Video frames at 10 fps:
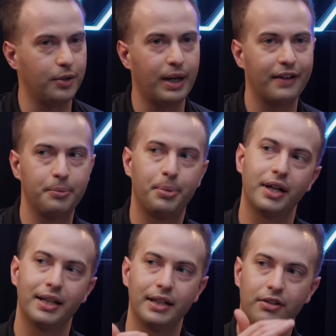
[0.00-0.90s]
you have a
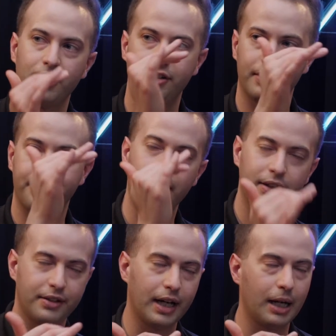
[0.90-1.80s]
bucket that starts at the
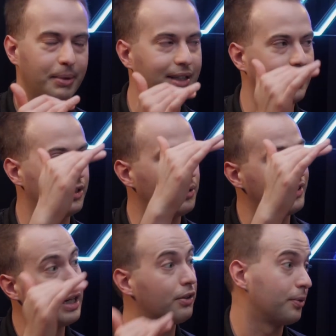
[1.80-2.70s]
very top and then it
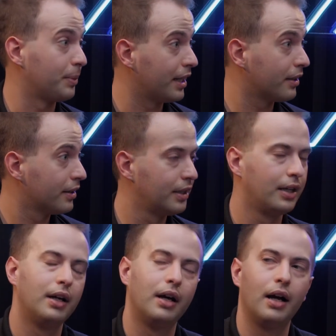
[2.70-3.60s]
goes down from there.
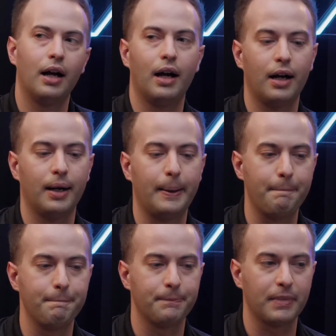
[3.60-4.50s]

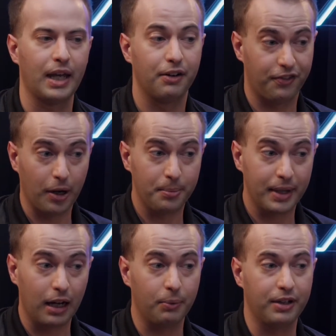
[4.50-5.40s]
And
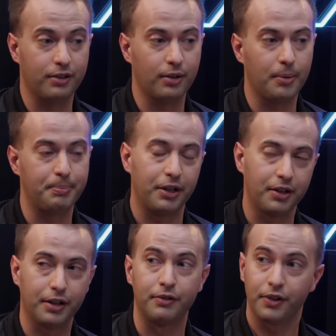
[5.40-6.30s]
from that, we saw
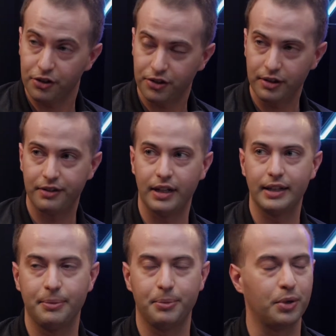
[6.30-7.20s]
better conversions
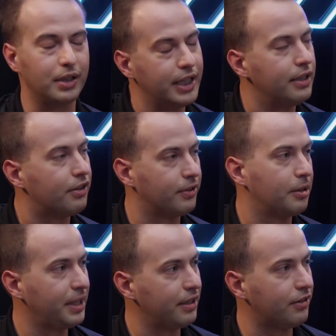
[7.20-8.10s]
then more leads
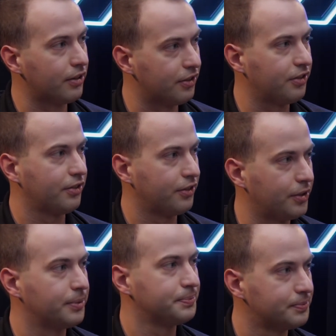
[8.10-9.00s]
from the paid search
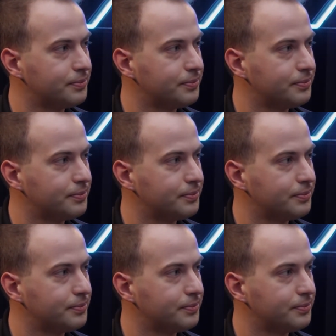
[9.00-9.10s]
too.